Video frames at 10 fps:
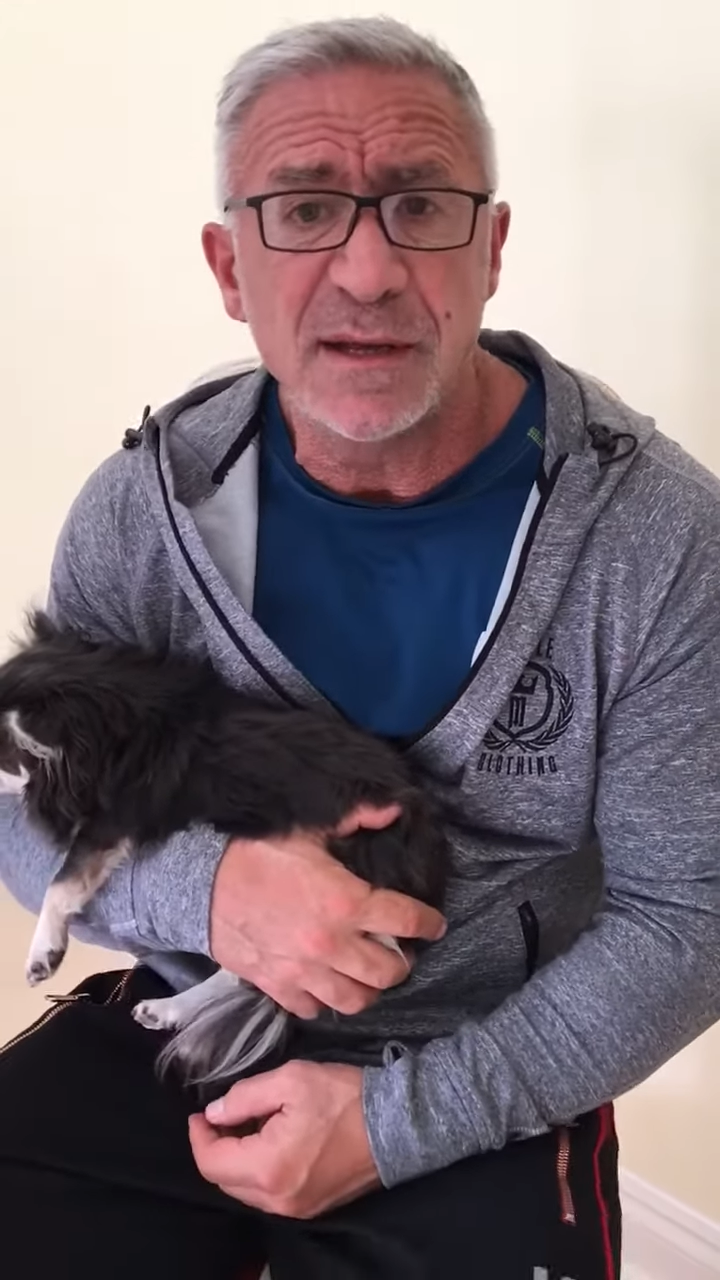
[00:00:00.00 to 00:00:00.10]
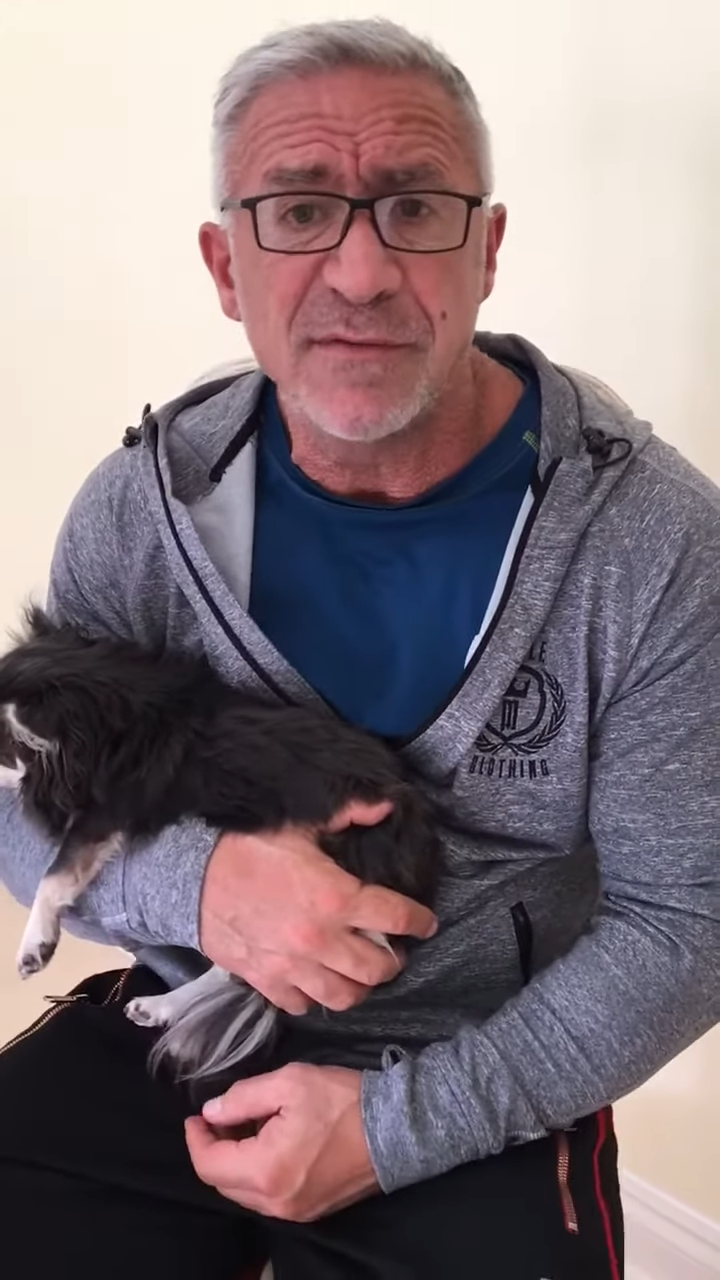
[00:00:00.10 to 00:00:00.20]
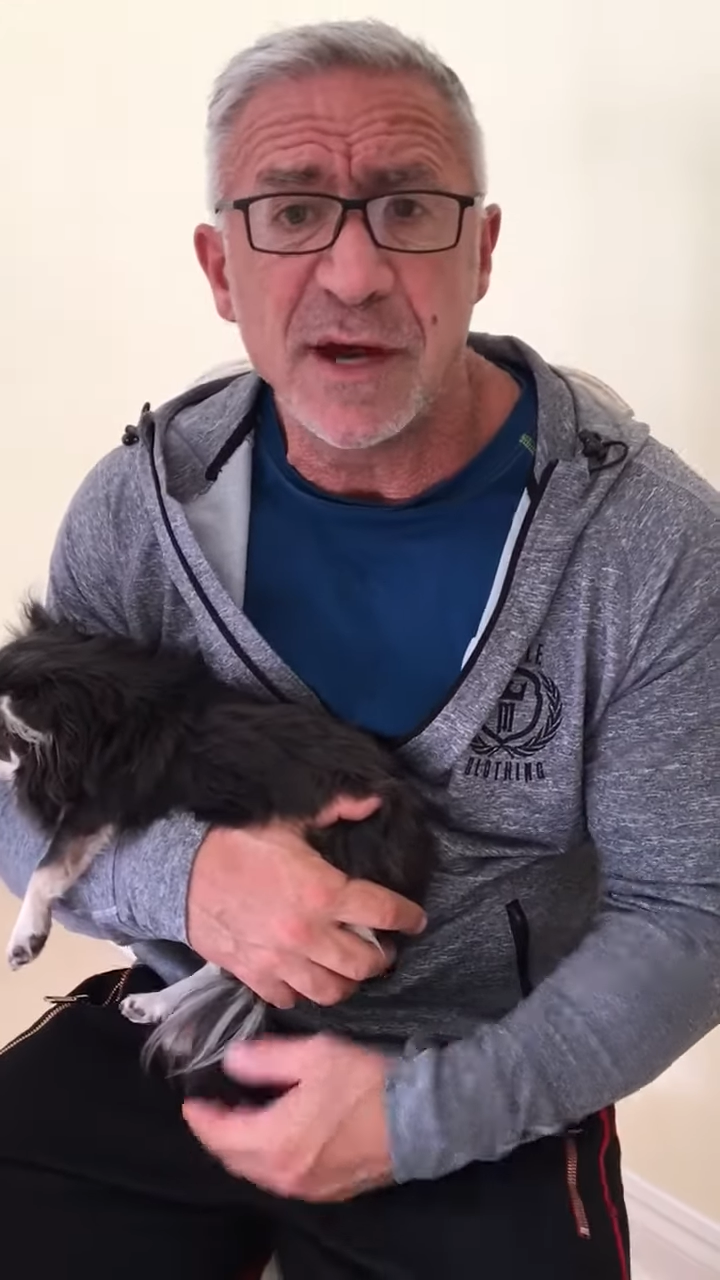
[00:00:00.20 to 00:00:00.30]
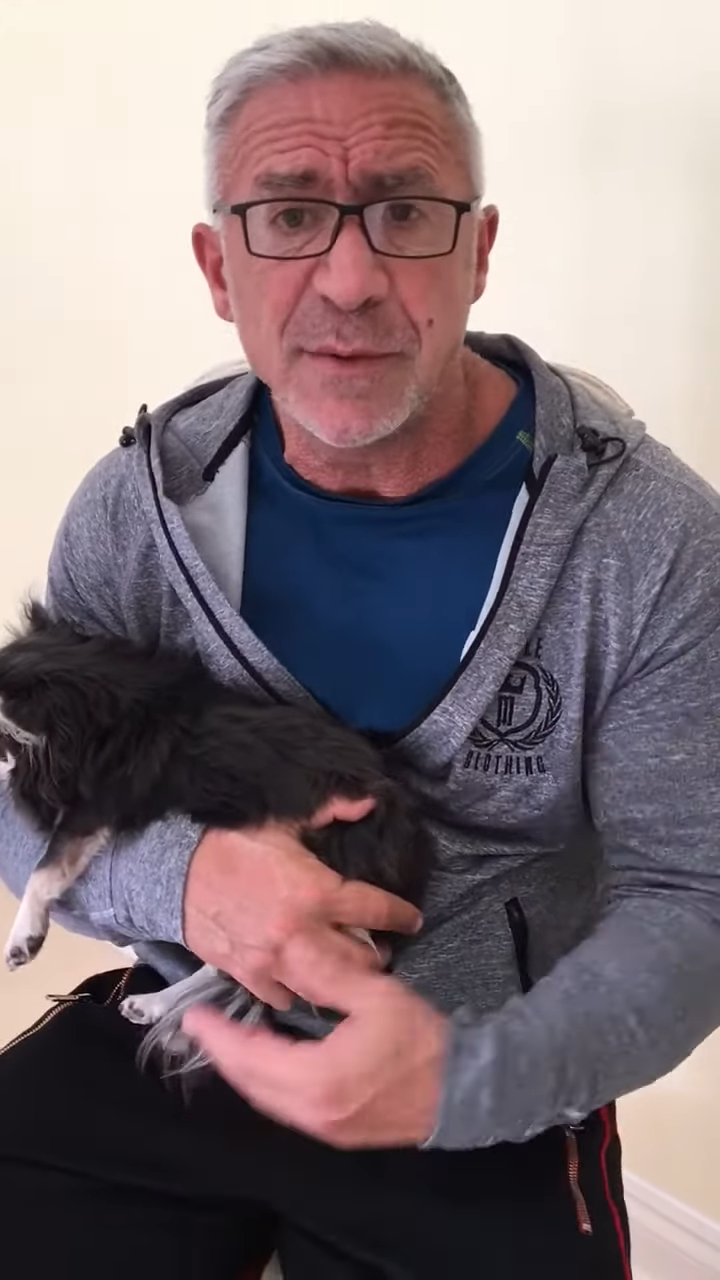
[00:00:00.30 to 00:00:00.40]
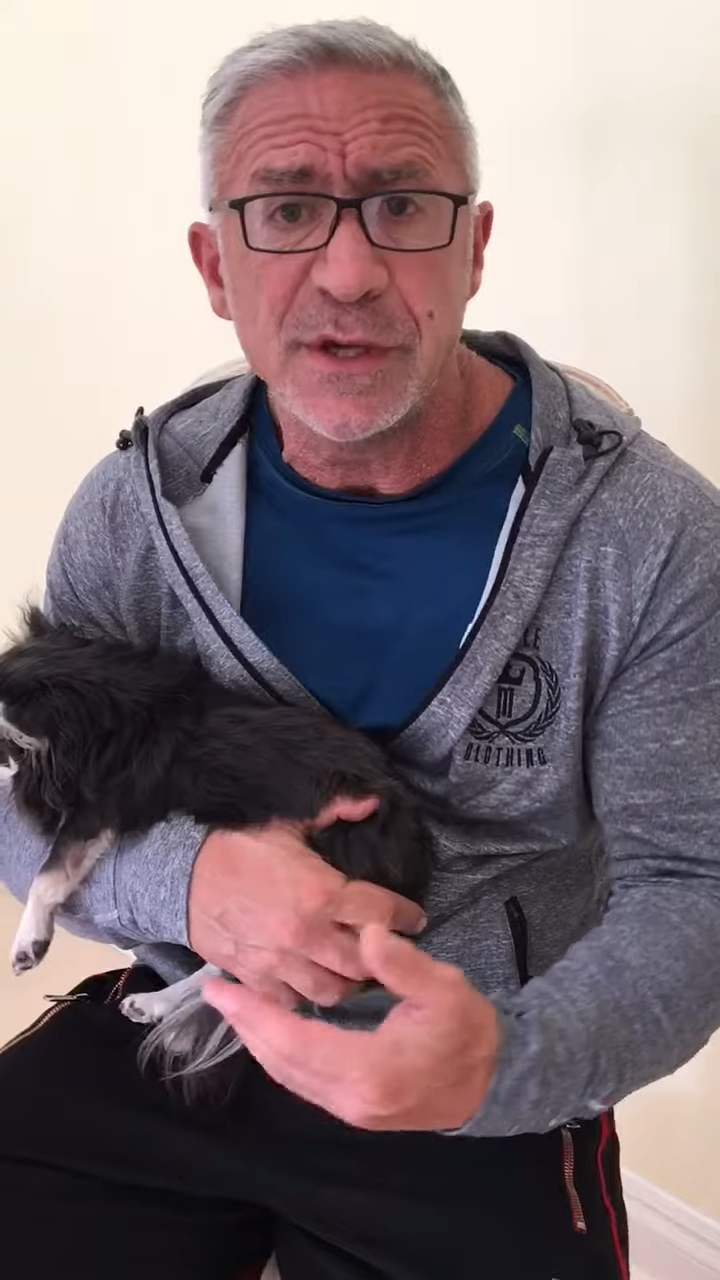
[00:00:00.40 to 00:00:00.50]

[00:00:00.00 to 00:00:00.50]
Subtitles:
if I were